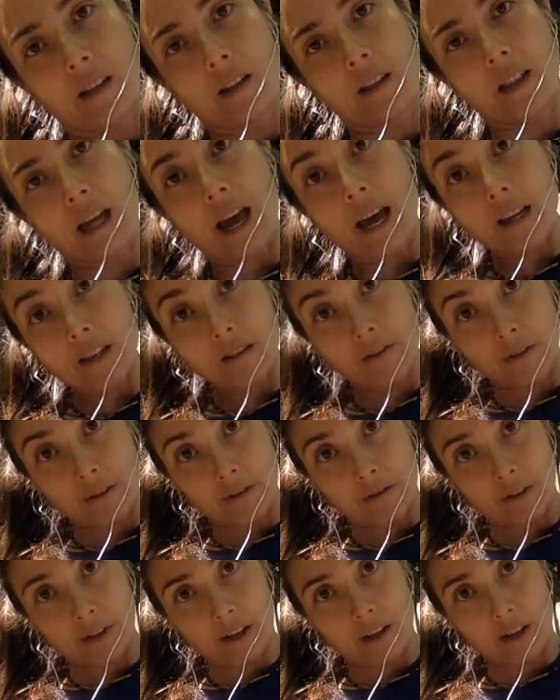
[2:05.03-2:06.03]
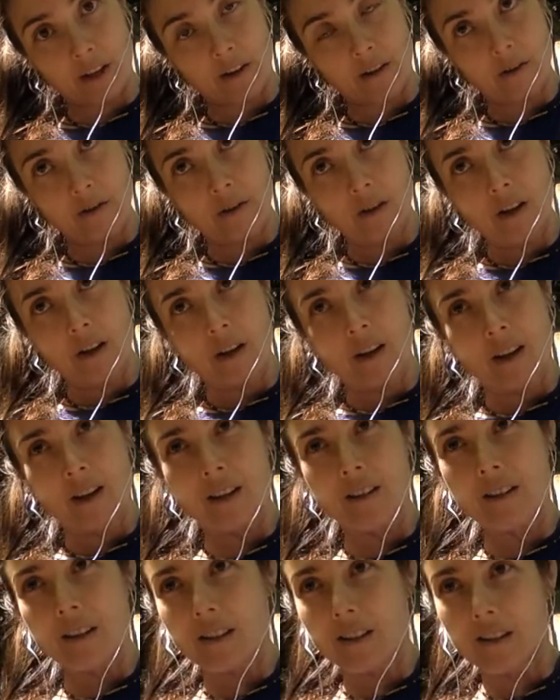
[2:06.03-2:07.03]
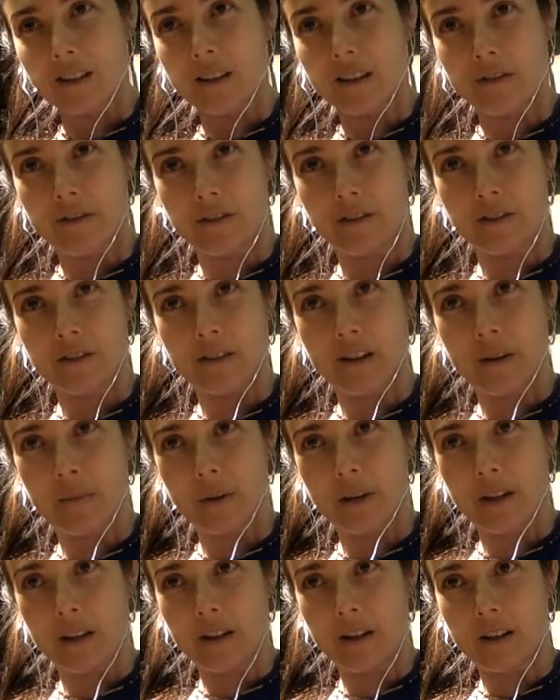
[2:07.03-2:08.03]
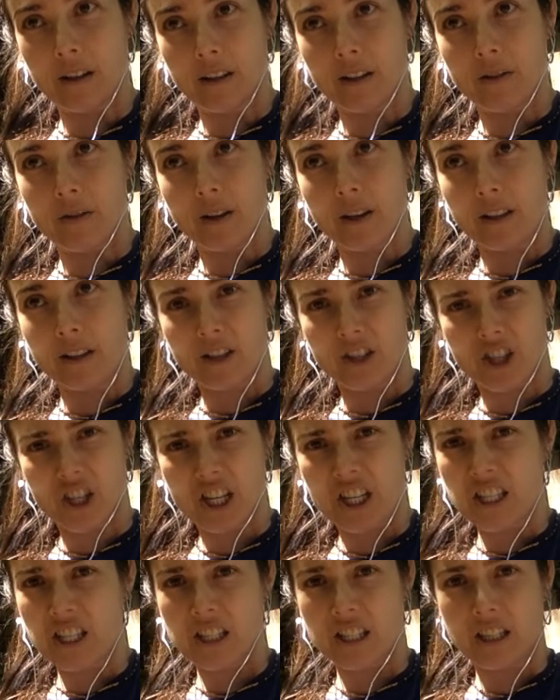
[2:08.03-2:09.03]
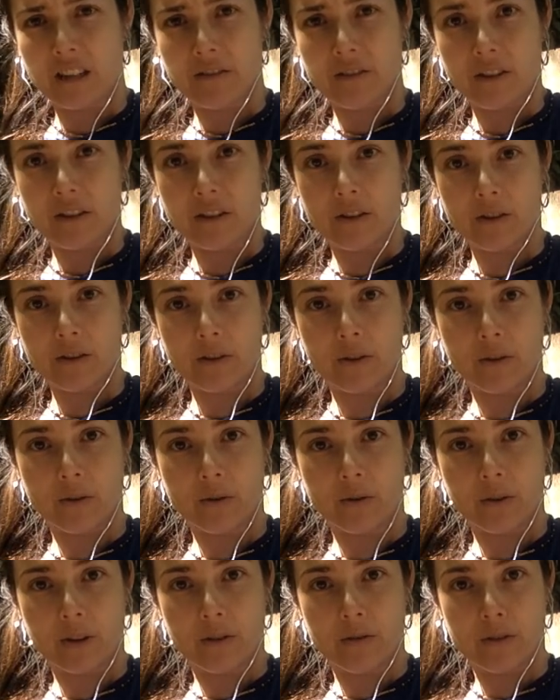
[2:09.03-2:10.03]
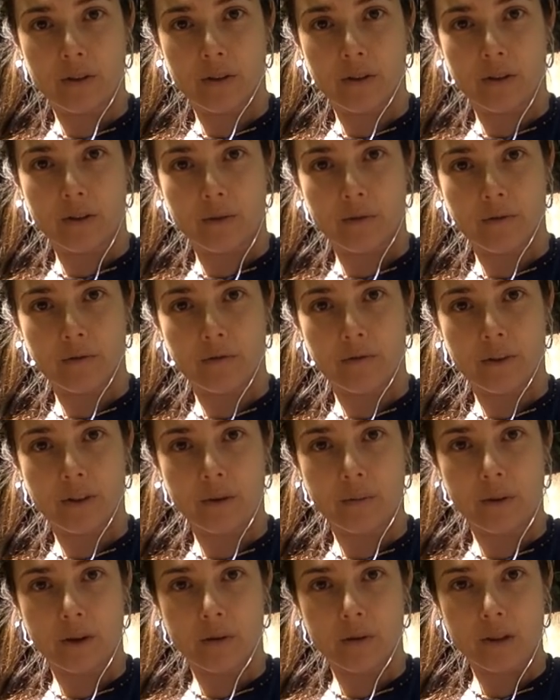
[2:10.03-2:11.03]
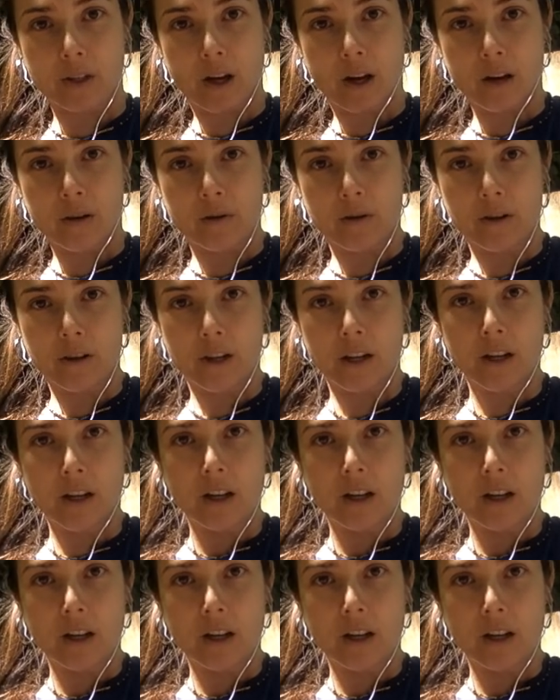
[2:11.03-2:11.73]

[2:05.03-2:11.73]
last foot video, because that stuff is, I think that you get the gist, even though the filming was awkward.